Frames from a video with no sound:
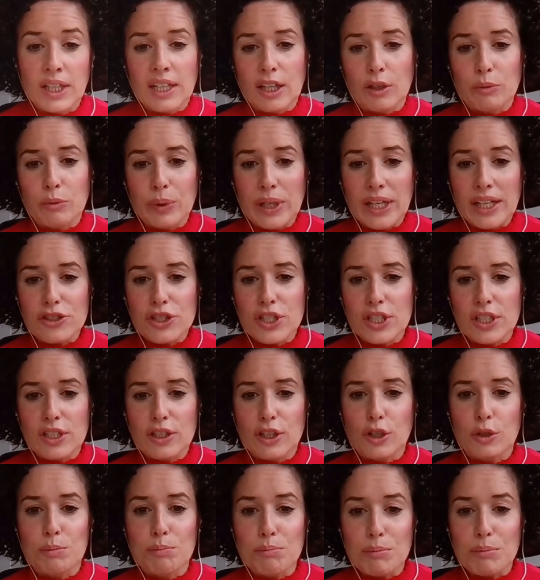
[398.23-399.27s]
And we actually
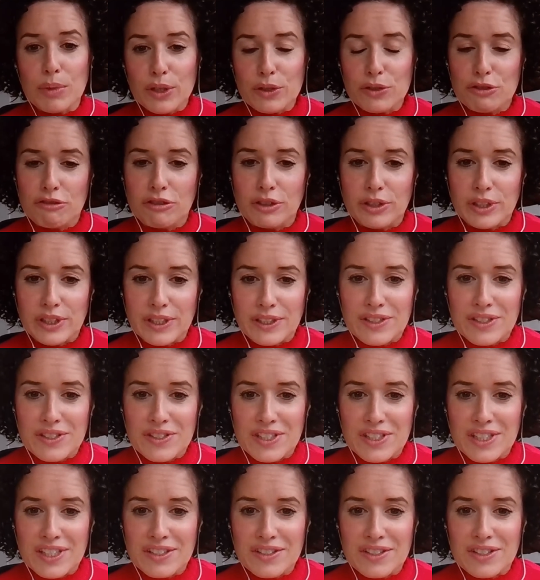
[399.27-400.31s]
know most chronic
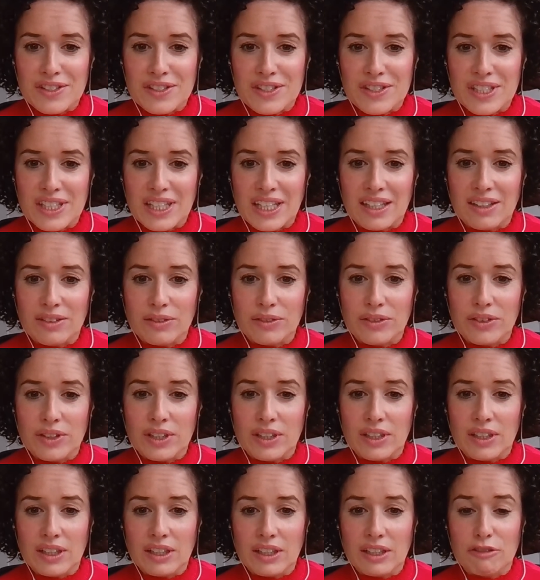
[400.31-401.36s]
diseases now
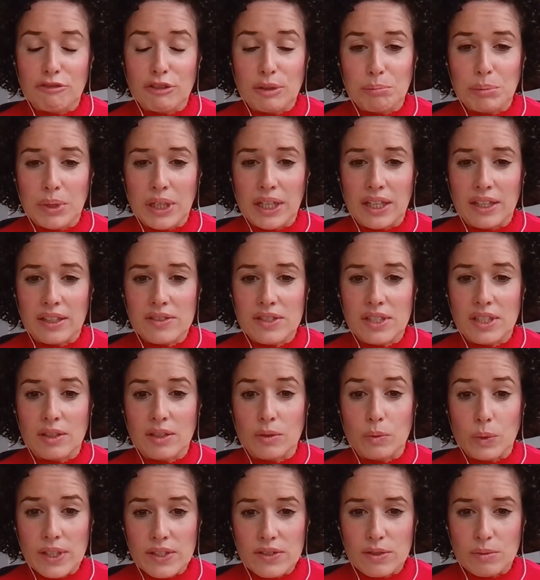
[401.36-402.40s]
that are
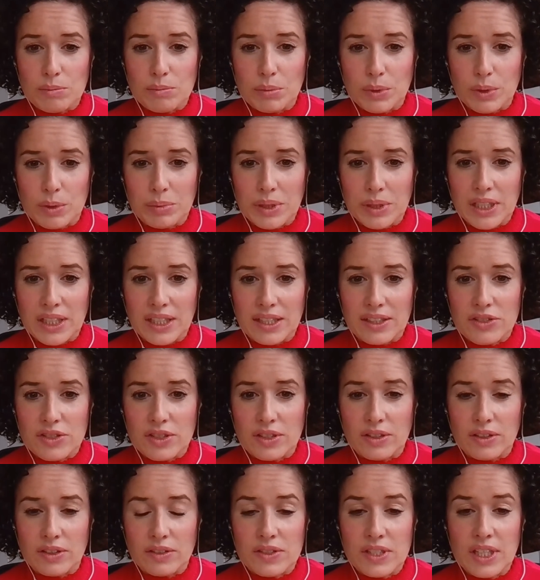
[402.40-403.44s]
impacting Western
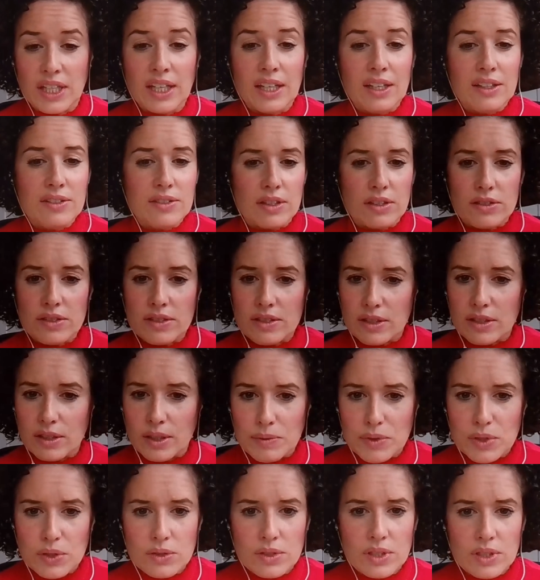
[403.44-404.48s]
populations, such as
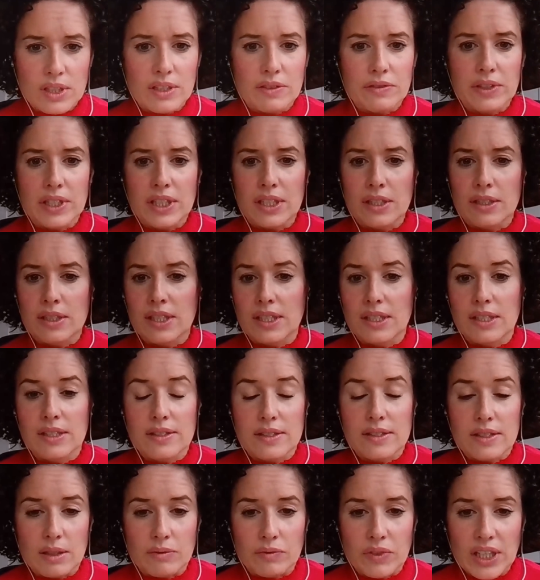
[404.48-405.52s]
type two
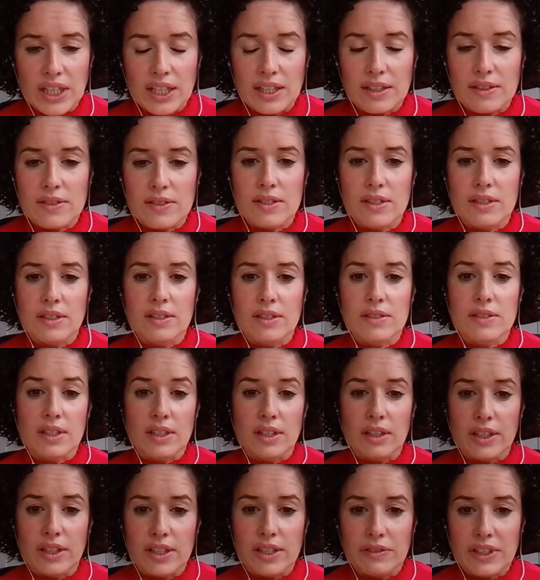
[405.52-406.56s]
diabetes, some cancers and
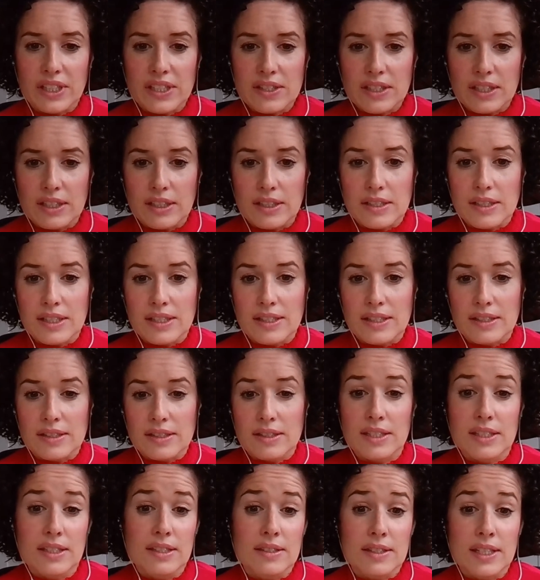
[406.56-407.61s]
cardiovascular
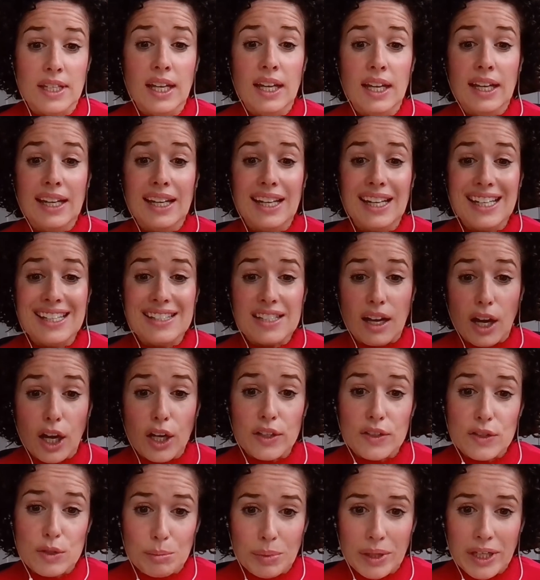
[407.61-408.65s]
disease, is
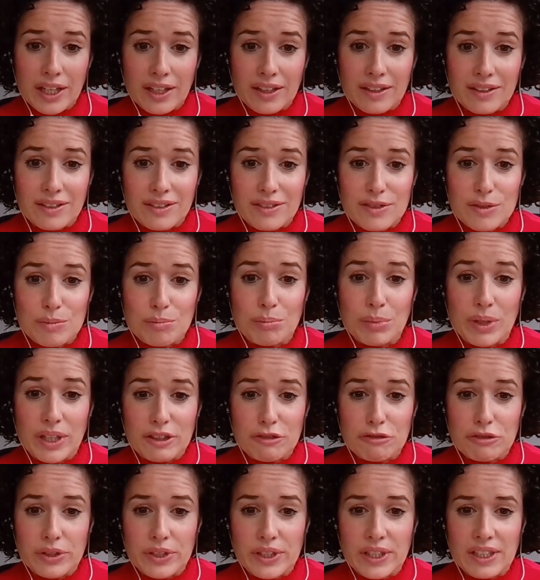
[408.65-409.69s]
underpinned by
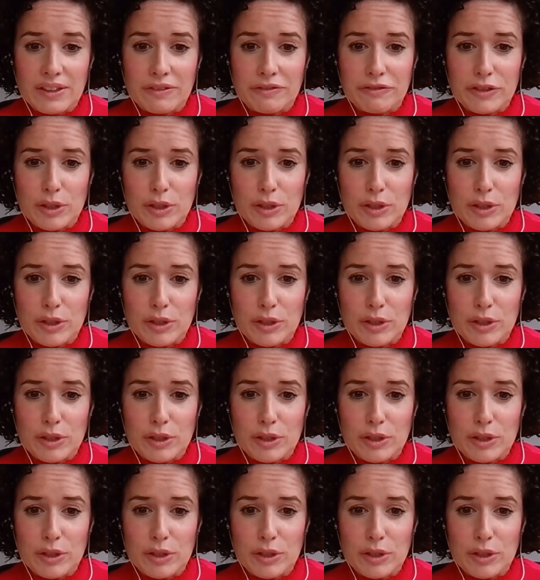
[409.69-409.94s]
chronic